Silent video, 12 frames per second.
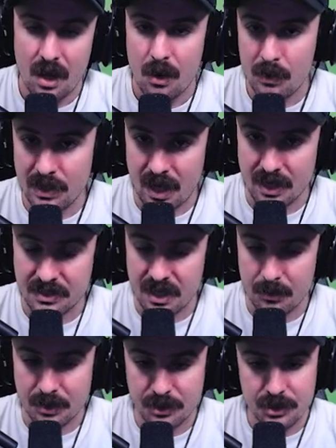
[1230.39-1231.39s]
We like
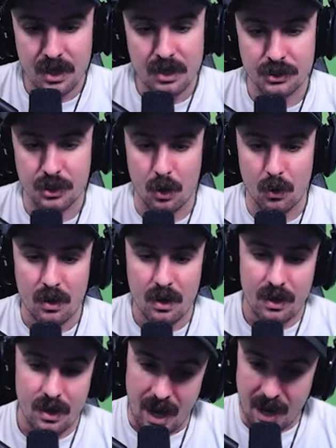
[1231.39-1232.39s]
damage, so
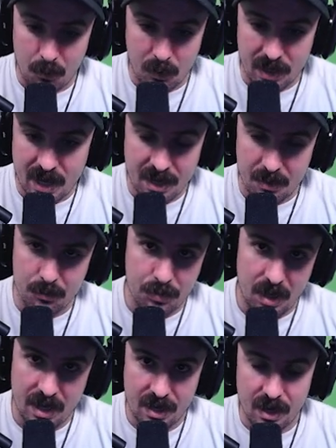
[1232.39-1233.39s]
I went ahead
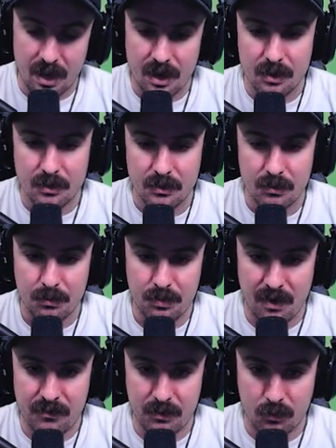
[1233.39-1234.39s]
and
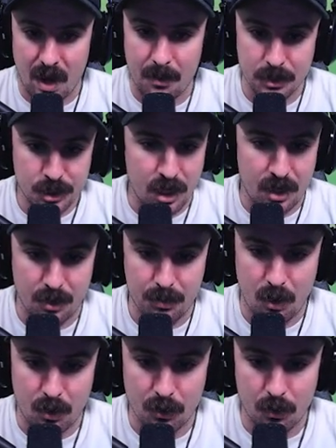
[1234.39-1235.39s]
buffed Rapid Shot up
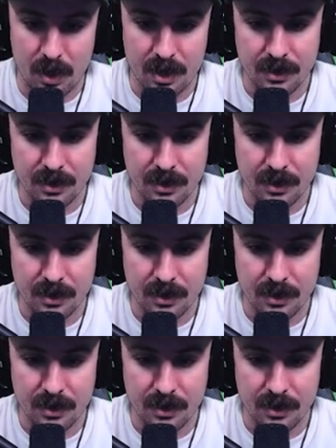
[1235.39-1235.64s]
all the way.